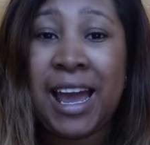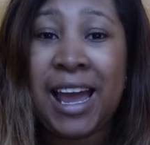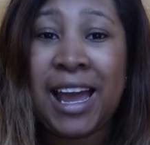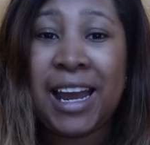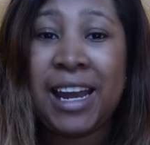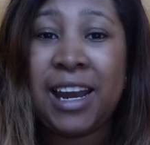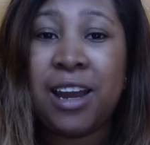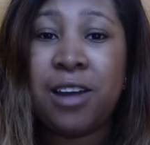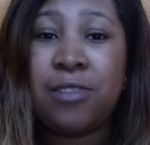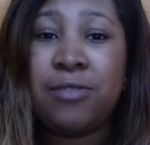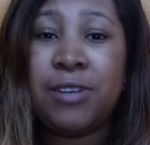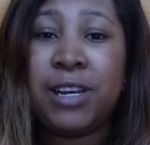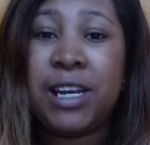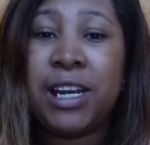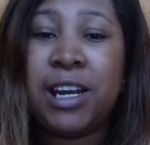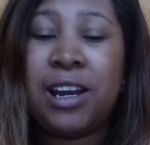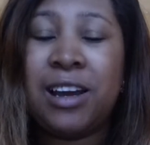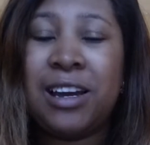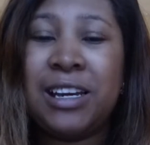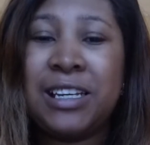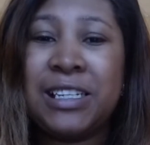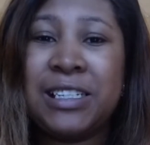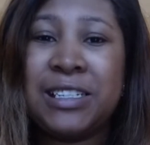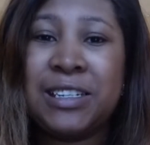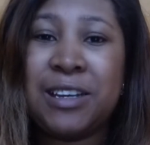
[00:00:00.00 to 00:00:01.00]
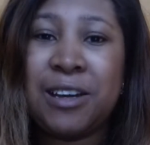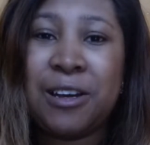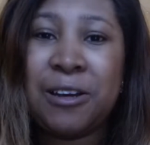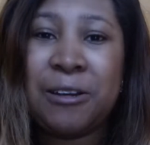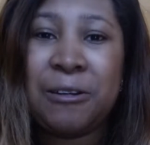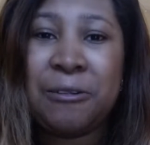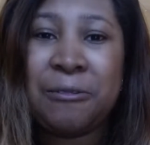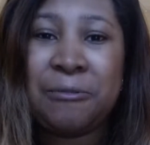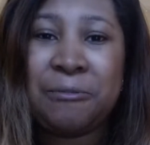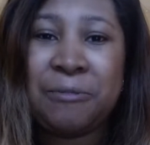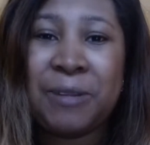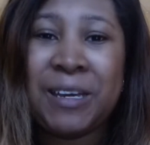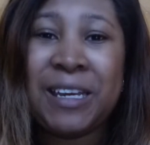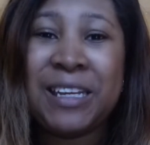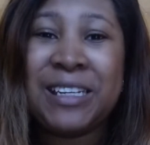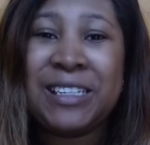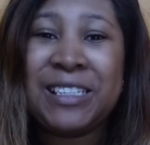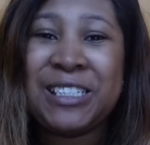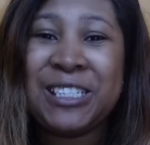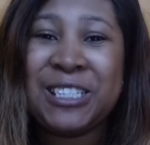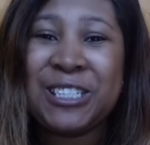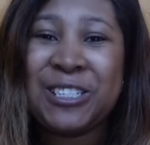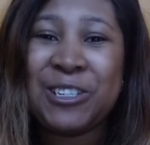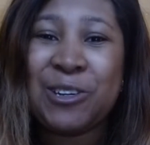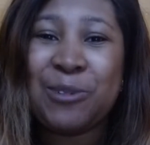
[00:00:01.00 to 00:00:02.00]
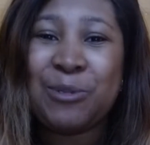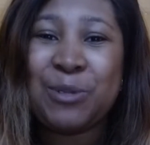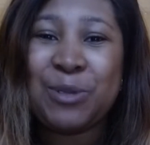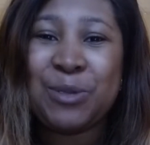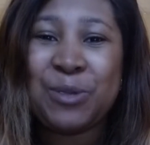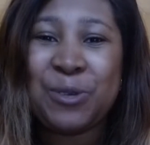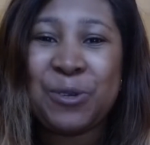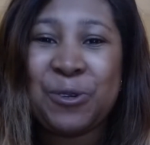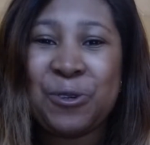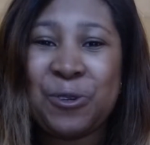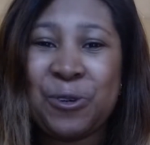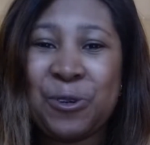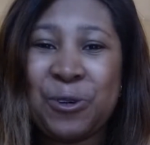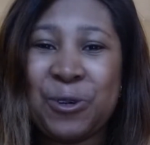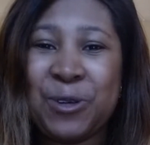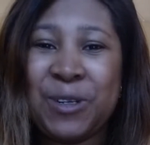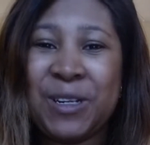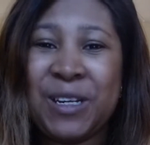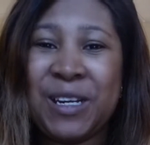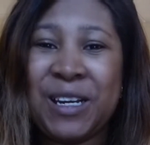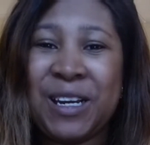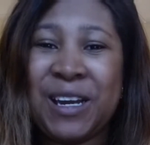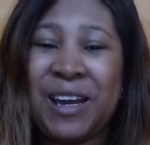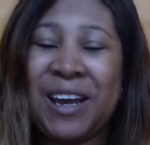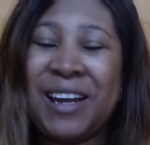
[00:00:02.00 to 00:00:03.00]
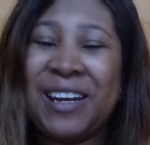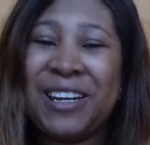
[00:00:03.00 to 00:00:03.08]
and I realised it stopped recording.